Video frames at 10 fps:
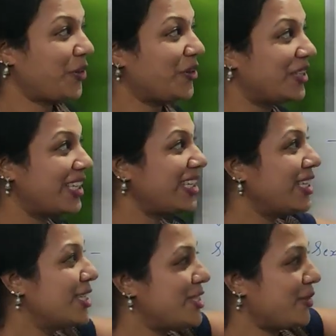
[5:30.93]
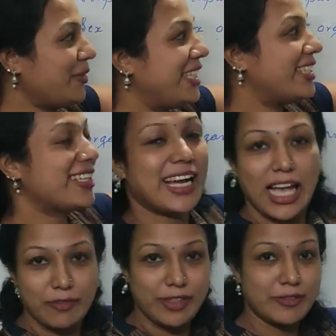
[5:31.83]
Okay, so here I
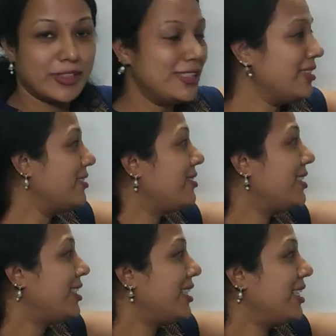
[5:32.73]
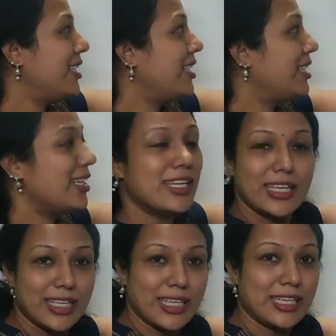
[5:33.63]
have given
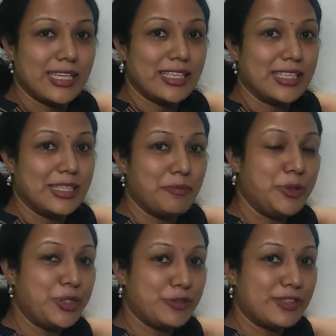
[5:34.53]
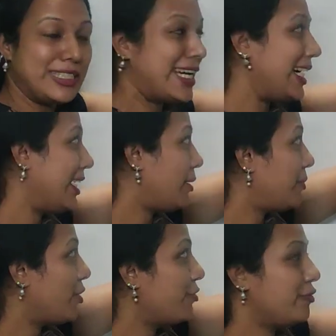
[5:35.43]
a beautiful diagram
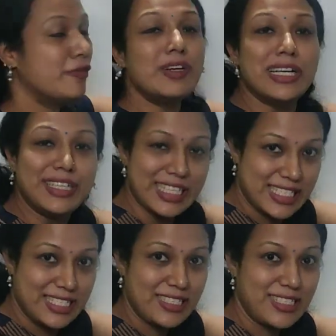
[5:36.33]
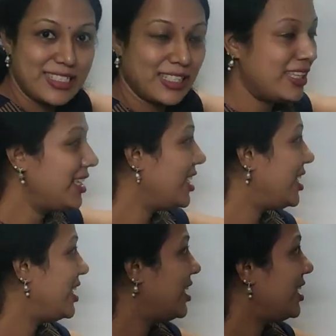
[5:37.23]
of testis.
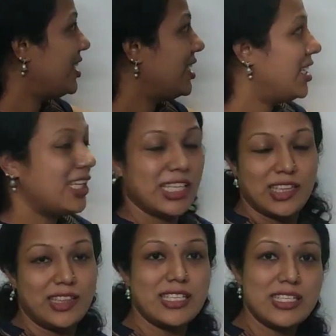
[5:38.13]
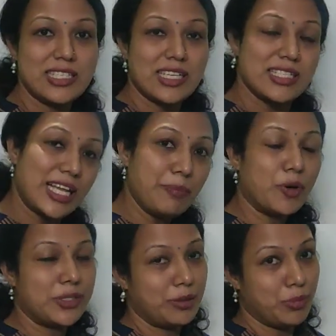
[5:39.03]
This is an
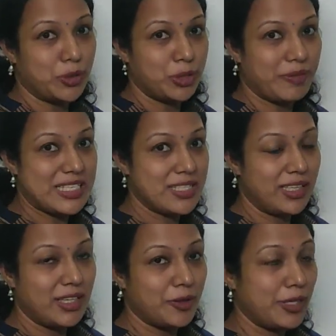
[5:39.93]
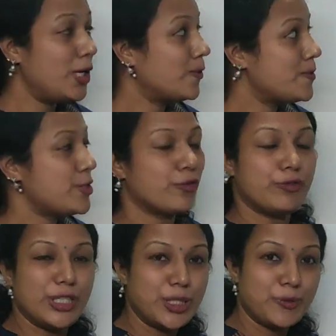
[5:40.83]
important board question. Okay, lots of
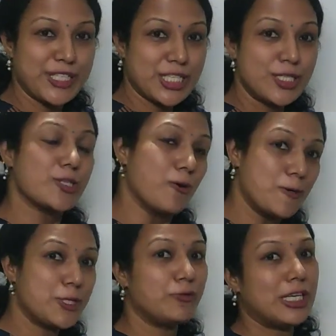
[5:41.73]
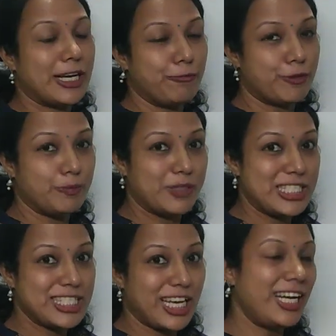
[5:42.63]
neat questions also will come from
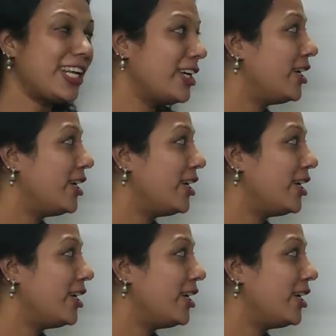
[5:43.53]
this side.